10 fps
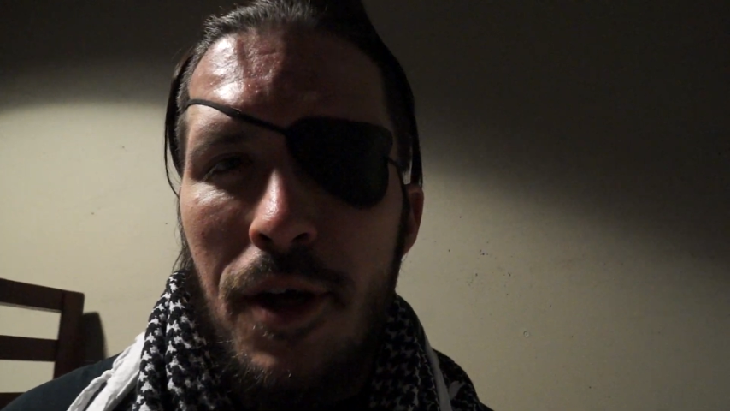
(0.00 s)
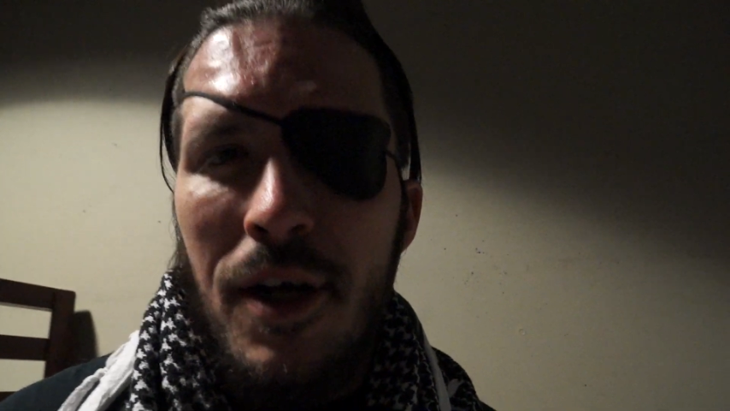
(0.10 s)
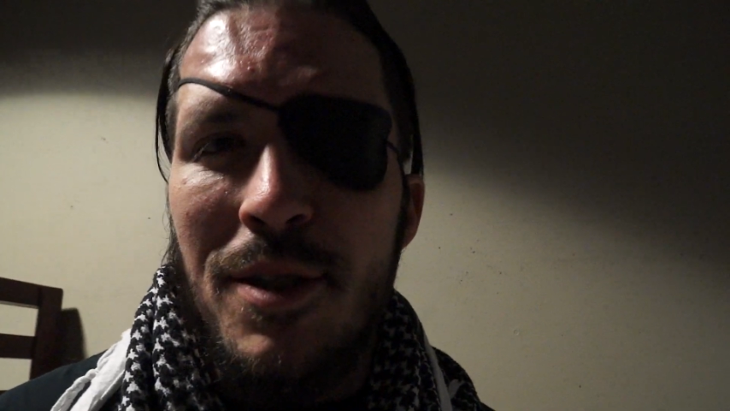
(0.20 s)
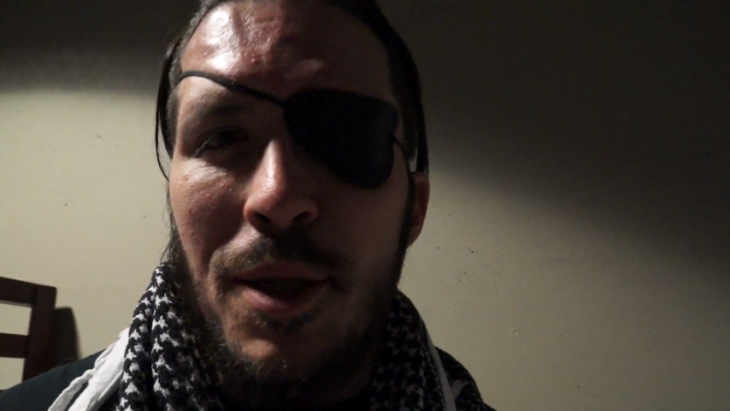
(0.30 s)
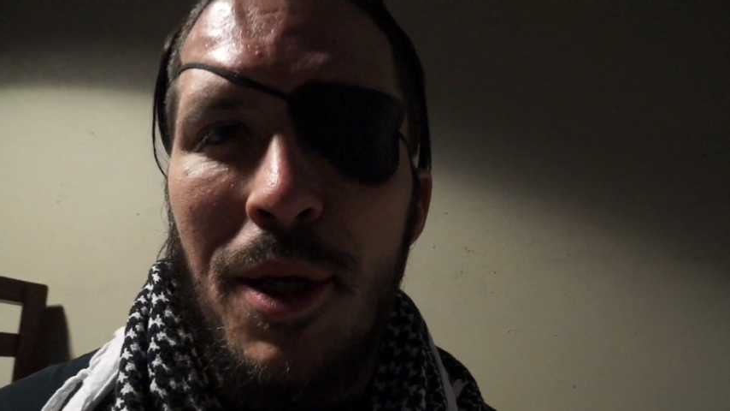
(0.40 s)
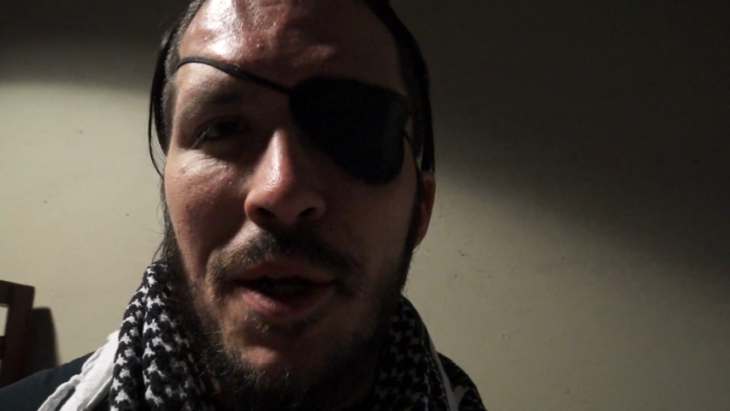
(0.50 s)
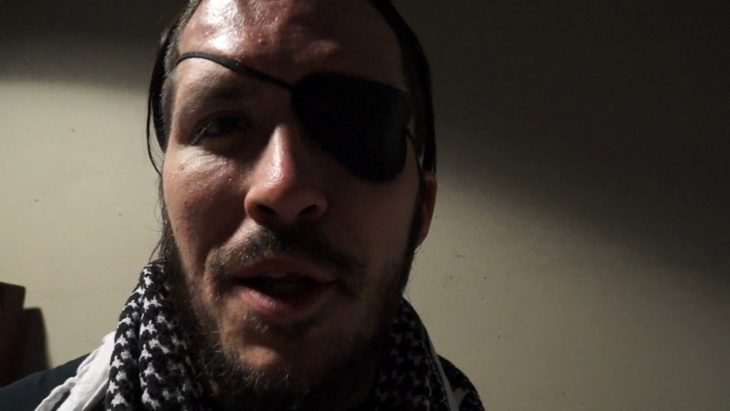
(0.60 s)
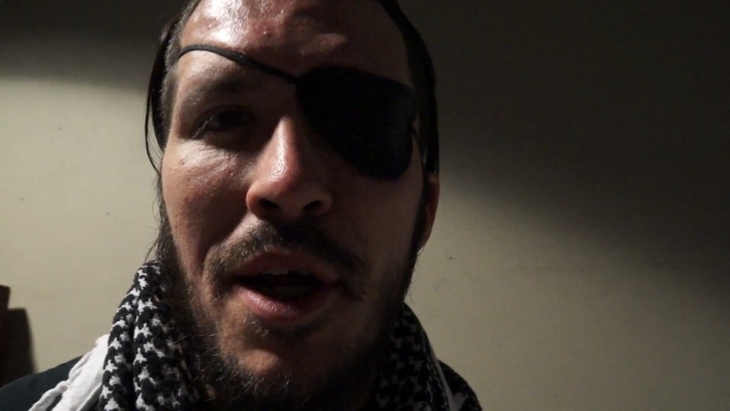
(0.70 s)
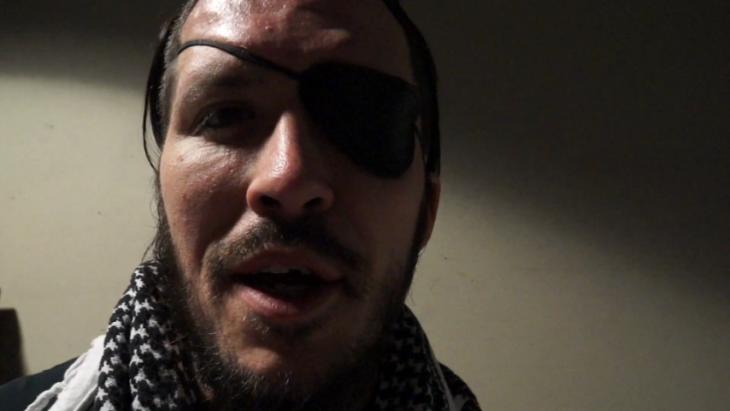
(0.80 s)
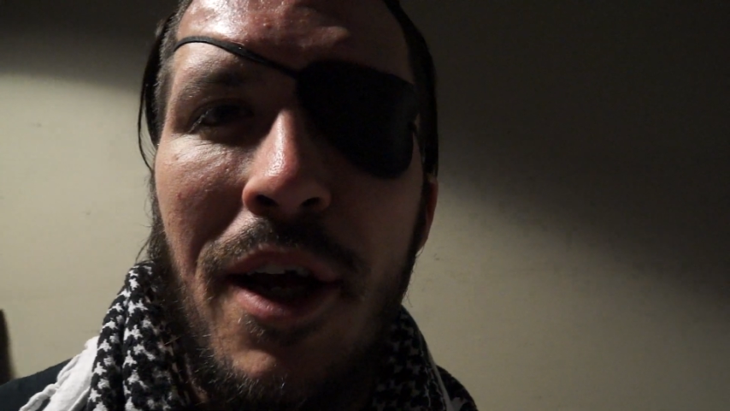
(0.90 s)
Because at the end of
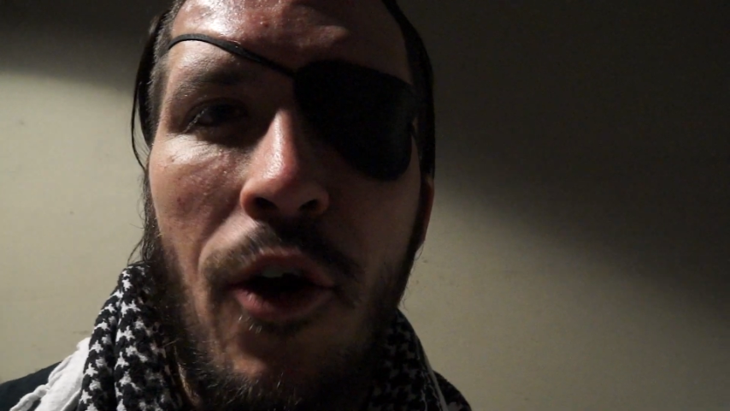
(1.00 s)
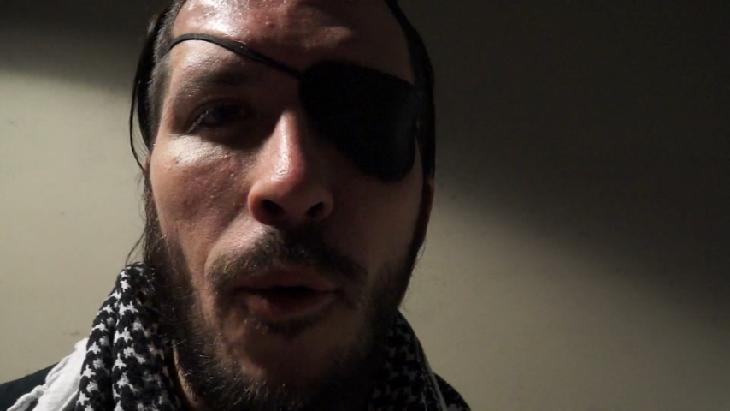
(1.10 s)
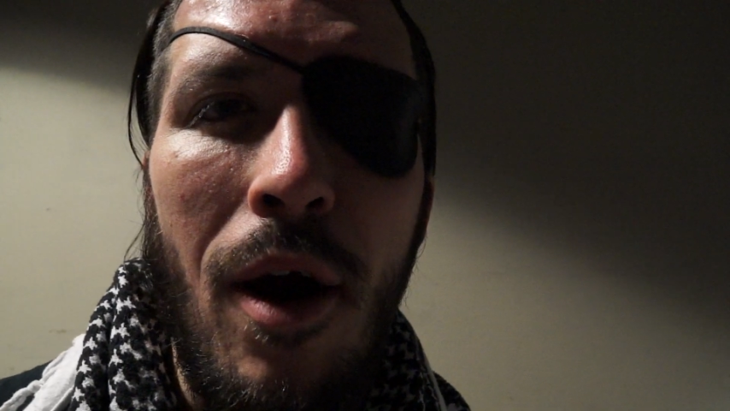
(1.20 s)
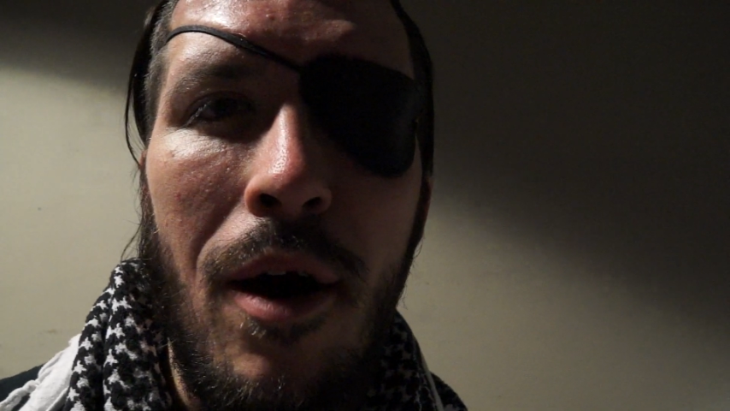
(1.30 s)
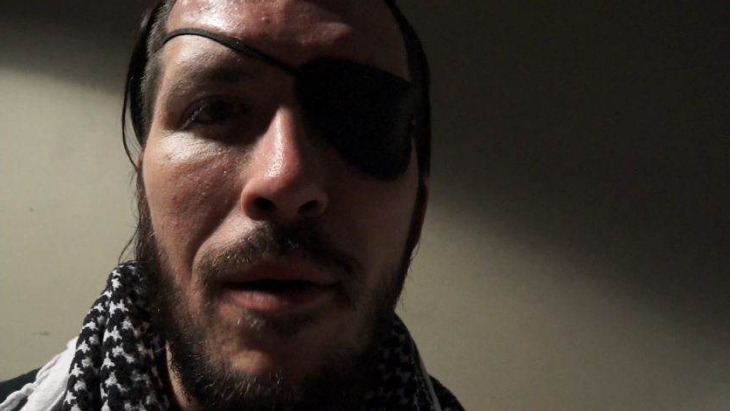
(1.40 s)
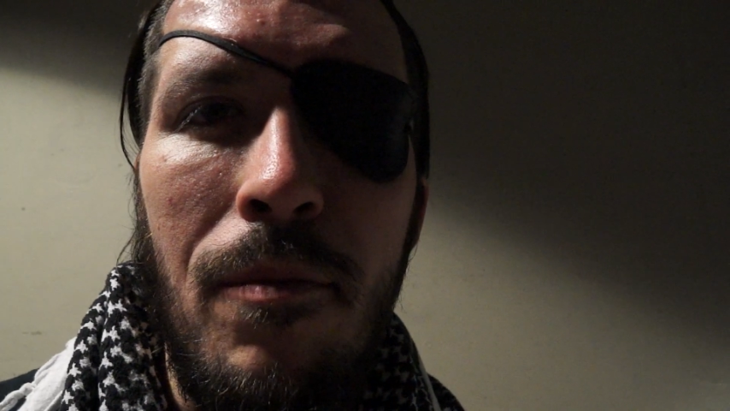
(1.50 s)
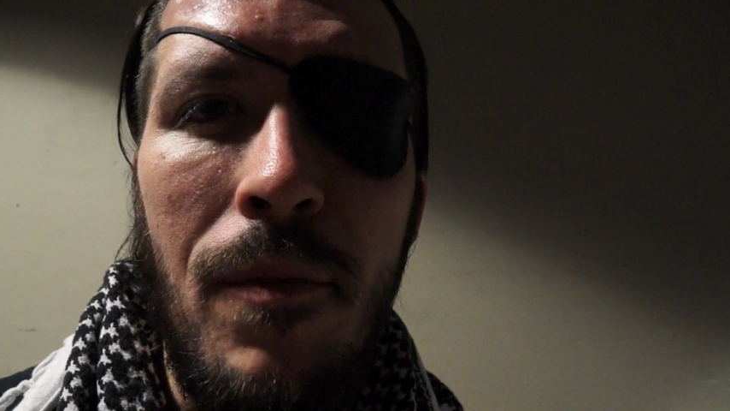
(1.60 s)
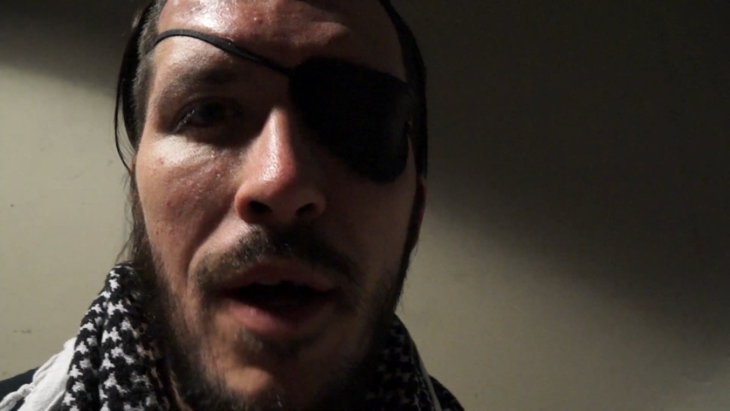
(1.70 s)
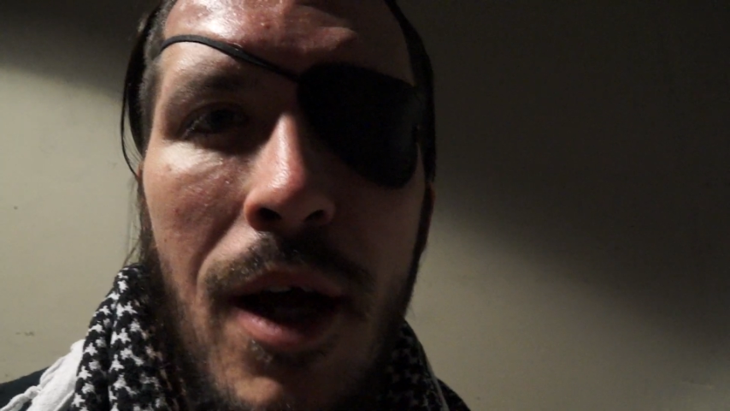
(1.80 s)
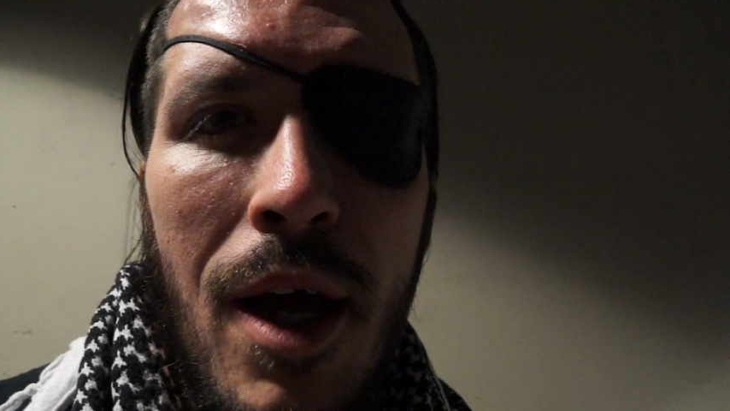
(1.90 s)
the day, Crom